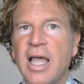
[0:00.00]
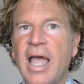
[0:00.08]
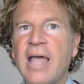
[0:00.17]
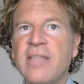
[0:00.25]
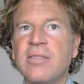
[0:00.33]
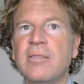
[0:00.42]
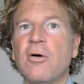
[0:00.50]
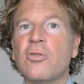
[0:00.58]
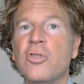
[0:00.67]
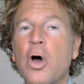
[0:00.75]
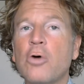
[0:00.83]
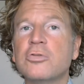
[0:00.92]
And
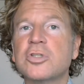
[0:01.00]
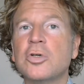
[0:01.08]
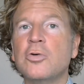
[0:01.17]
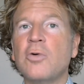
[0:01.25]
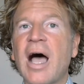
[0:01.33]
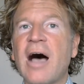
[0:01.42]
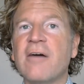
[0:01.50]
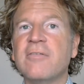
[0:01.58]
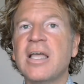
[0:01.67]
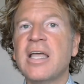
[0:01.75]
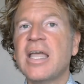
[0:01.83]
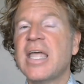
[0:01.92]
those who have
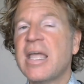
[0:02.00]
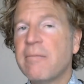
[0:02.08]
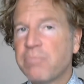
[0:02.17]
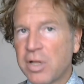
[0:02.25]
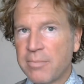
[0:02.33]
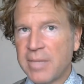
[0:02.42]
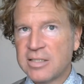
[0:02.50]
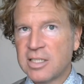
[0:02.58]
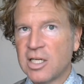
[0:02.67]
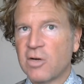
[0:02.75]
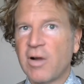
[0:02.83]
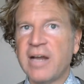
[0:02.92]
implemented
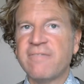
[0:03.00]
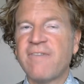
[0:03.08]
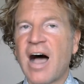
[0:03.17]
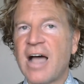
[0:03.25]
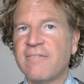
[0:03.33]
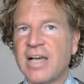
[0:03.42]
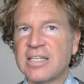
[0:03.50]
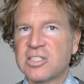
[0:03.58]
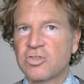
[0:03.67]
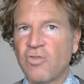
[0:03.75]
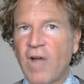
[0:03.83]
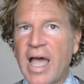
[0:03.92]
a great 5S
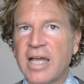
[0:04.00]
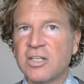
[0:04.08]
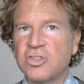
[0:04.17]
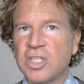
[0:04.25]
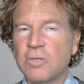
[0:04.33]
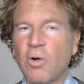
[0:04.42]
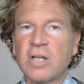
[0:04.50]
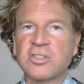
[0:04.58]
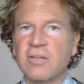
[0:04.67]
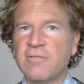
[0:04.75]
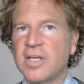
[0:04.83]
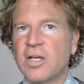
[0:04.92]
strategy, watch
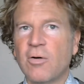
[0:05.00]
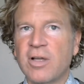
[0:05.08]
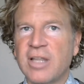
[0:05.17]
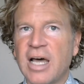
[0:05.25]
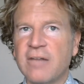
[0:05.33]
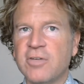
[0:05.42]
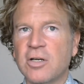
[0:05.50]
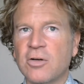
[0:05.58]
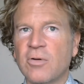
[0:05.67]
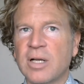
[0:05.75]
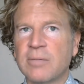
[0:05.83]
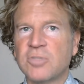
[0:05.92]
the video on that if you don't know
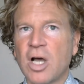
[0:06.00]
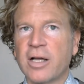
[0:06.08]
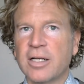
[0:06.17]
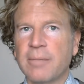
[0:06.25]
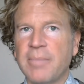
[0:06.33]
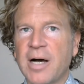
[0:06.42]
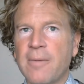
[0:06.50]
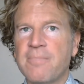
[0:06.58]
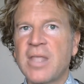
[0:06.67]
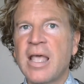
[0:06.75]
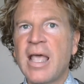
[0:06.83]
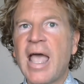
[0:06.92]
what I'm talking
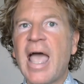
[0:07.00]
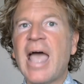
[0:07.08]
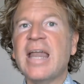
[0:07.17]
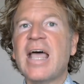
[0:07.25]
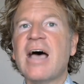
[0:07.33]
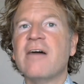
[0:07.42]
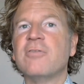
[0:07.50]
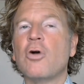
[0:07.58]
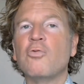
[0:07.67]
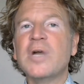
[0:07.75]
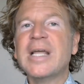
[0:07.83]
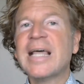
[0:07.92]
about, and have
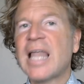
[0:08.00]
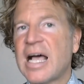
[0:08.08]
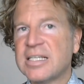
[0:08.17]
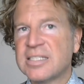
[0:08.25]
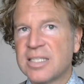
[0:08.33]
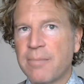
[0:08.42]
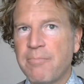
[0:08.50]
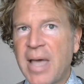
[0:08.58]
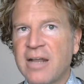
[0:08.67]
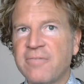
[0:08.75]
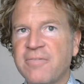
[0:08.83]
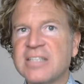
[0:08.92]
realized the
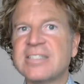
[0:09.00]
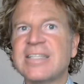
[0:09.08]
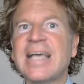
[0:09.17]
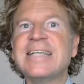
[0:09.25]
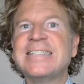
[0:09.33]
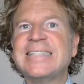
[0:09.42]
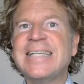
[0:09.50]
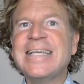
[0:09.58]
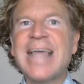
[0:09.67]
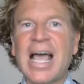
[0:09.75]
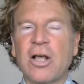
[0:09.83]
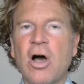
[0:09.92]
benefits, they see
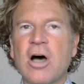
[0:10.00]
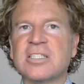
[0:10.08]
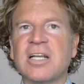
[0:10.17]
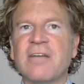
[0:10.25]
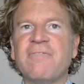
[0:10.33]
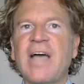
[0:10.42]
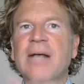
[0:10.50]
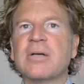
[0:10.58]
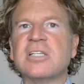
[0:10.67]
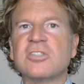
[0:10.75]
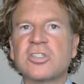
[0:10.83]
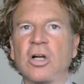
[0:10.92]
that cause and effect
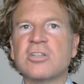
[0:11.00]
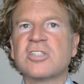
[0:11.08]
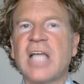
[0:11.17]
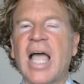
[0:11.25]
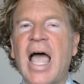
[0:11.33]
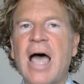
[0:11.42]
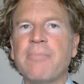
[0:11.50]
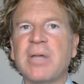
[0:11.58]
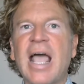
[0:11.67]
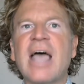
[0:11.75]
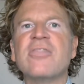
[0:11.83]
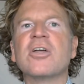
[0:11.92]
because it starts to happen
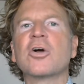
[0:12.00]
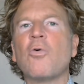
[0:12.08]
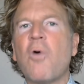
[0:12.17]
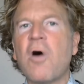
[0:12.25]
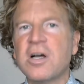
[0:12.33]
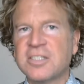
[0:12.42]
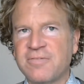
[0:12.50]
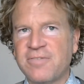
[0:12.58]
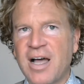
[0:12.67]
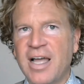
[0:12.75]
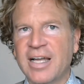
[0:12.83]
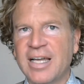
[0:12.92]
and they're
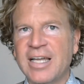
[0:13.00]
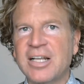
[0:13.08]
quantifying it.